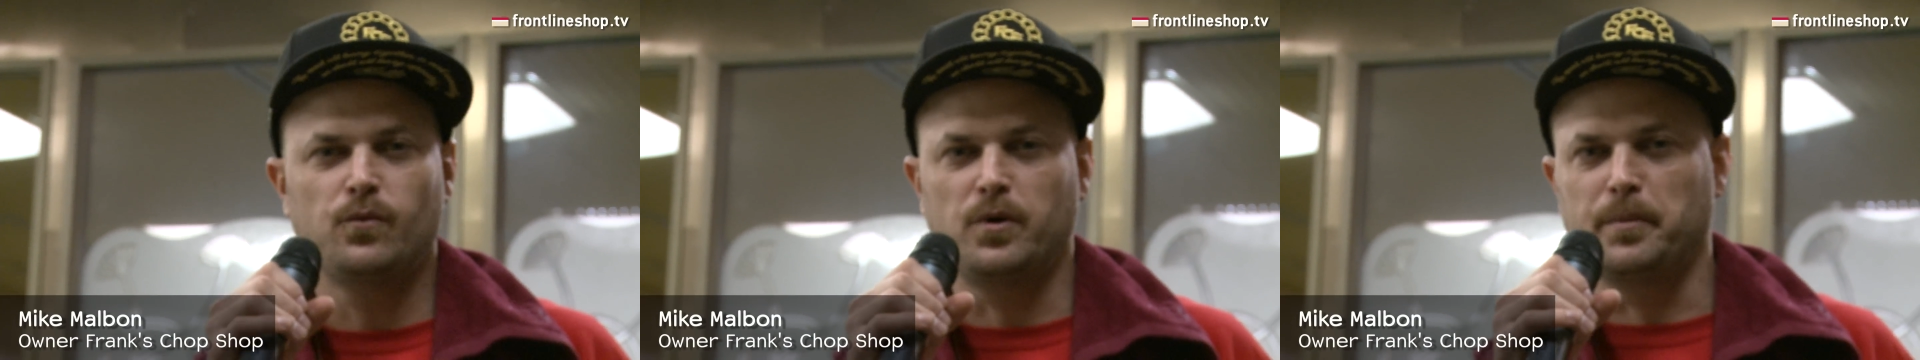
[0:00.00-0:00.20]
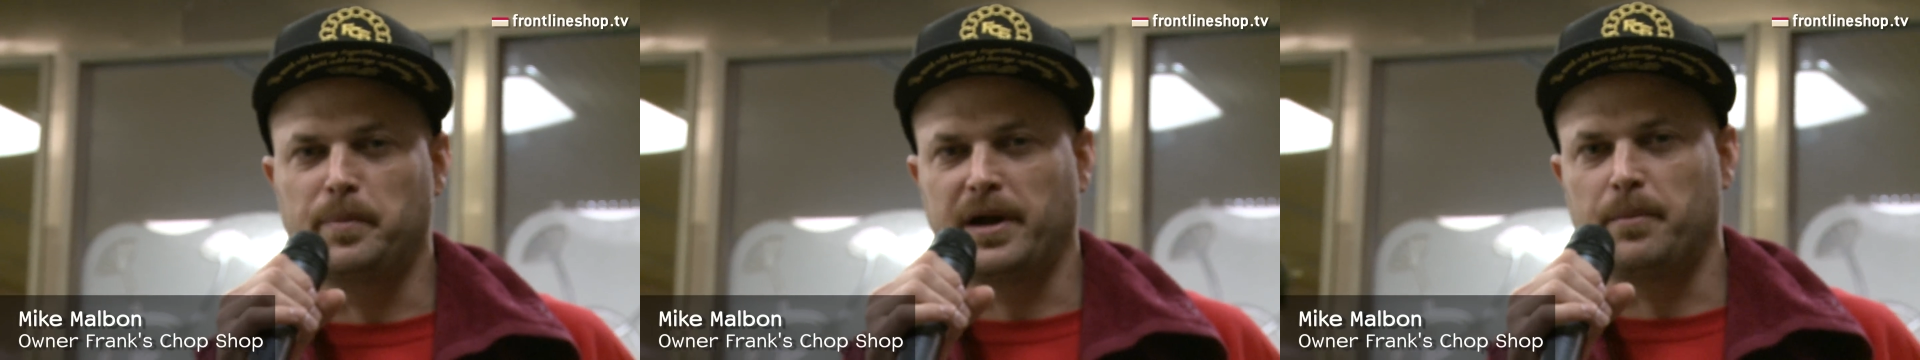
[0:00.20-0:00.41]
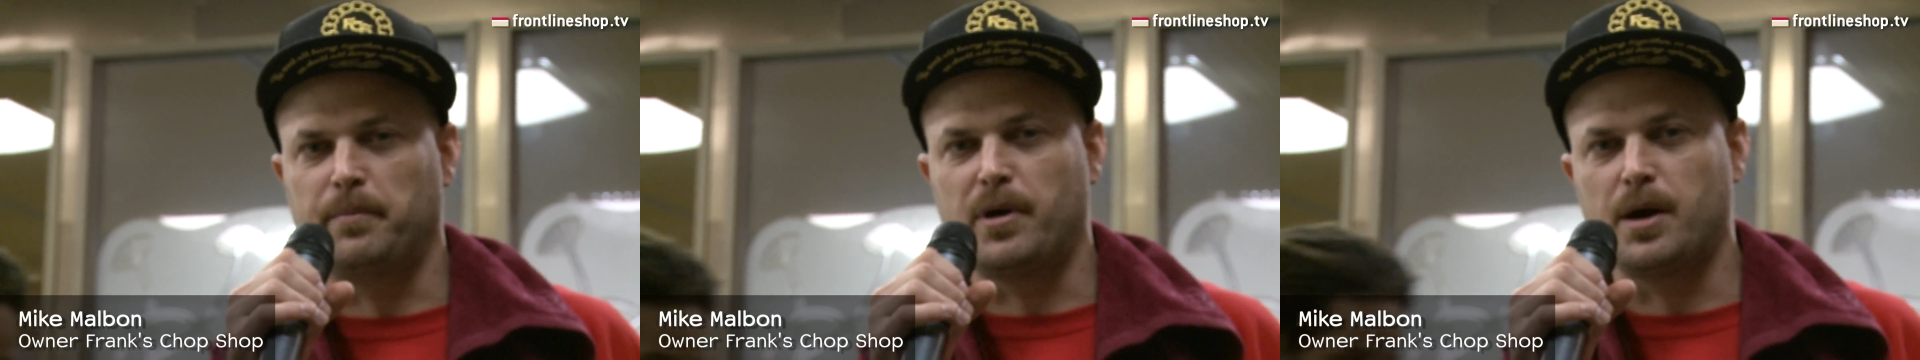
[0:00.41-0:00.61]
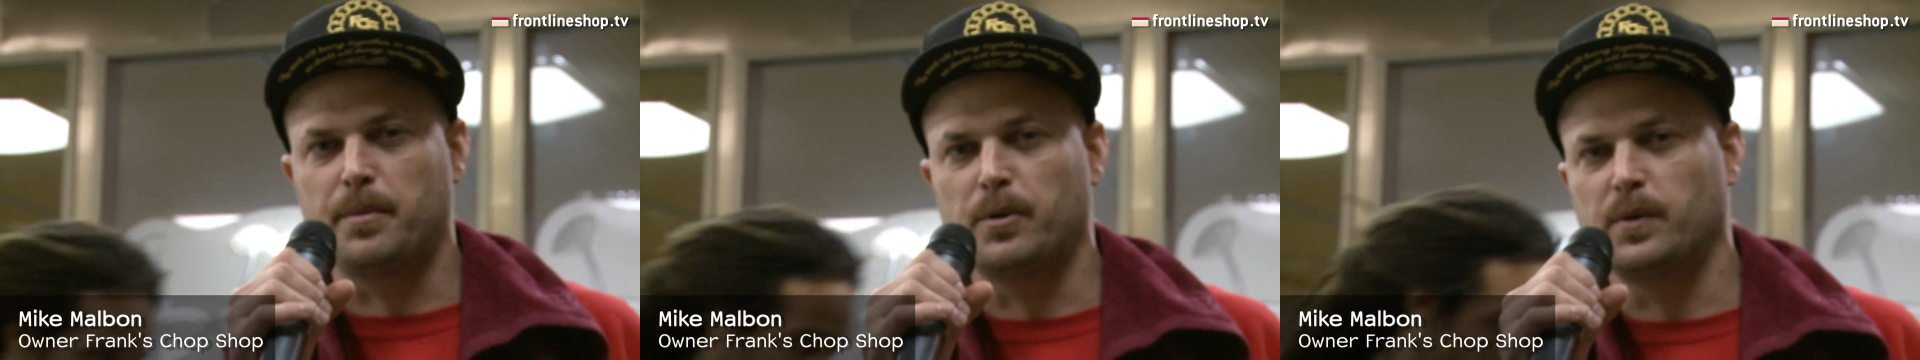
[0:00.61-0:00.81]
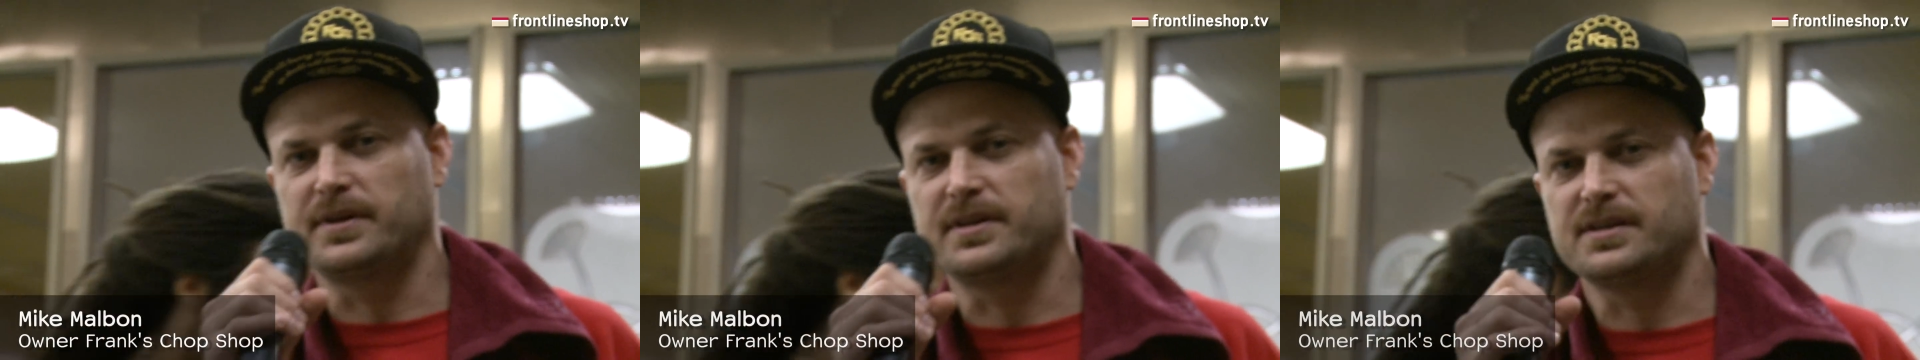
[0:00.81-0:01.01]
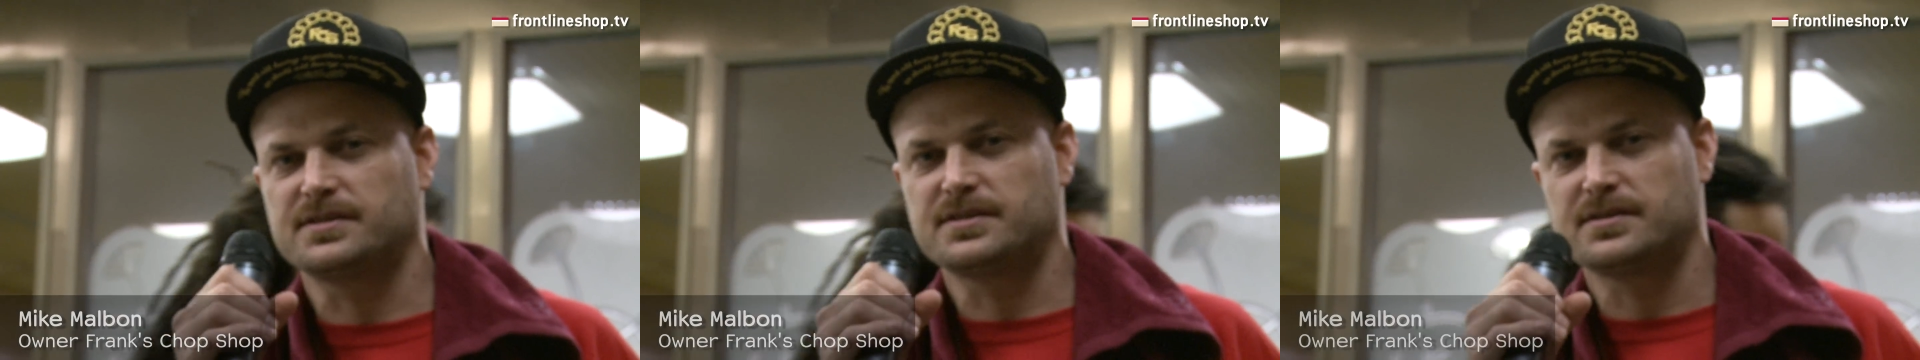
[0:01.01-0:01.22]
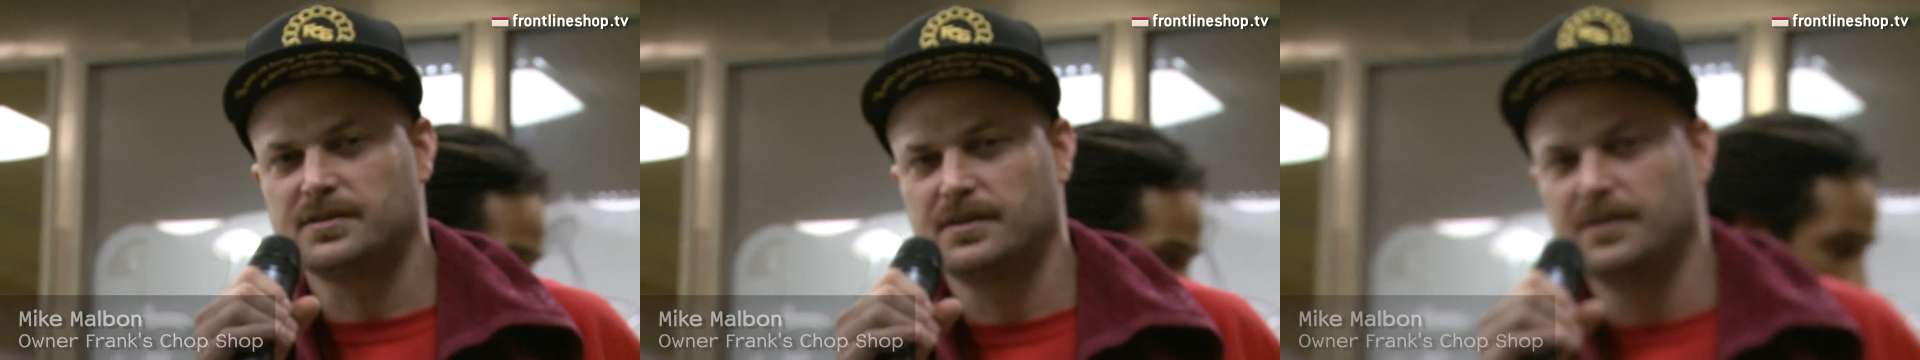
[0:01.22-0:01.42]
We bring a barber with
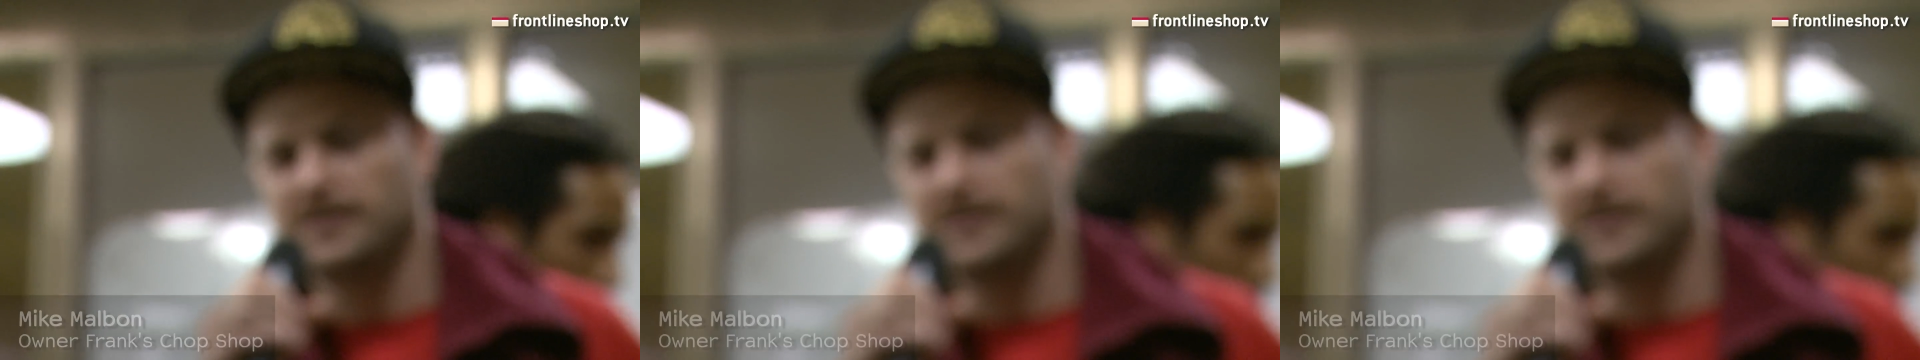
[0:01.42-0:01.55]
us,